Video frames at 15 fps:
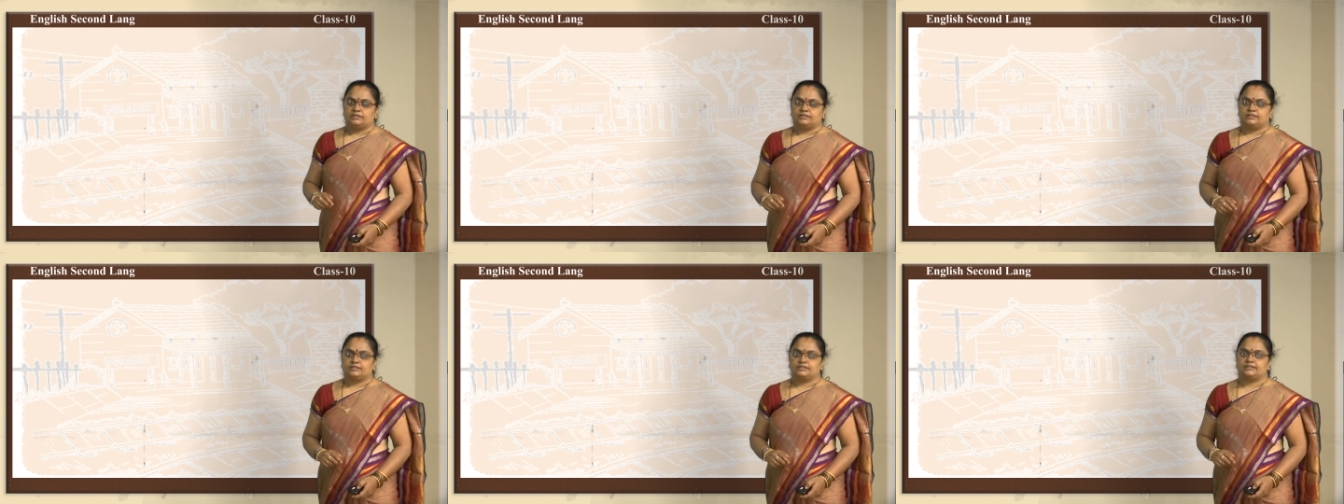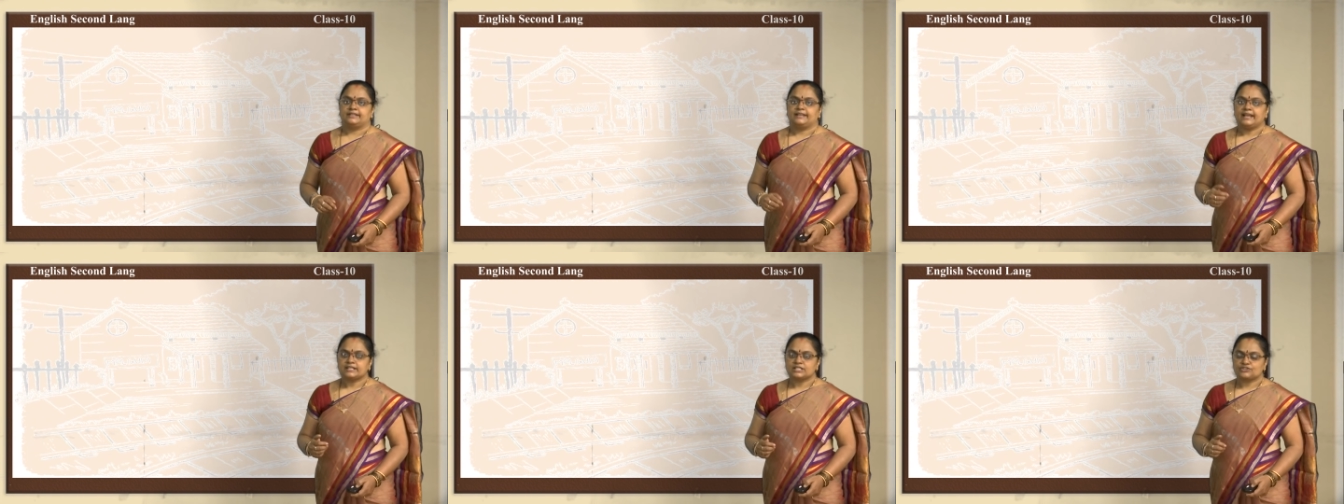So the
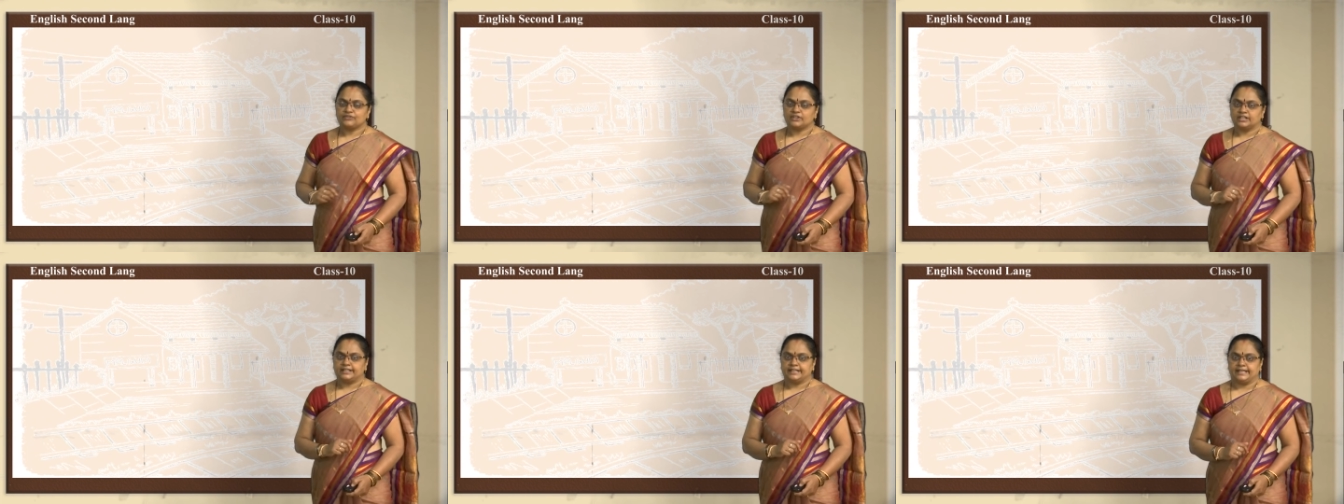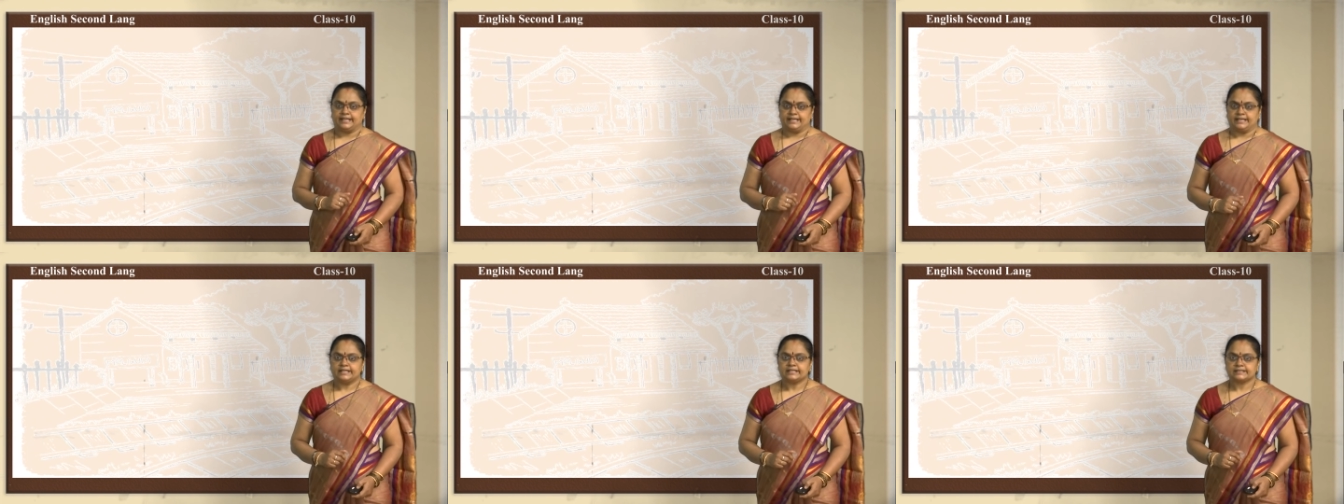next word
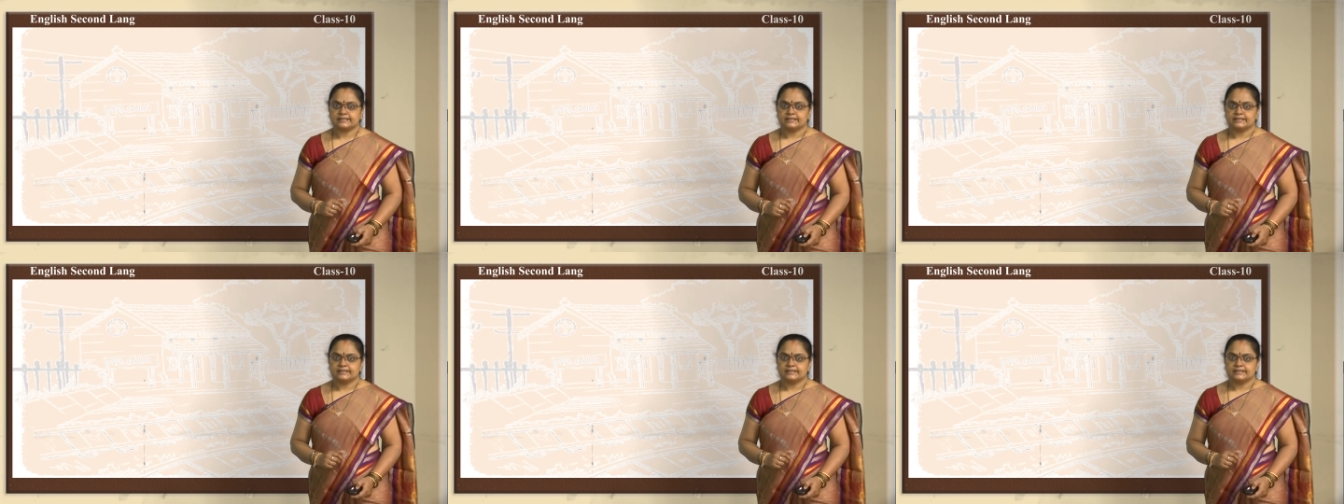is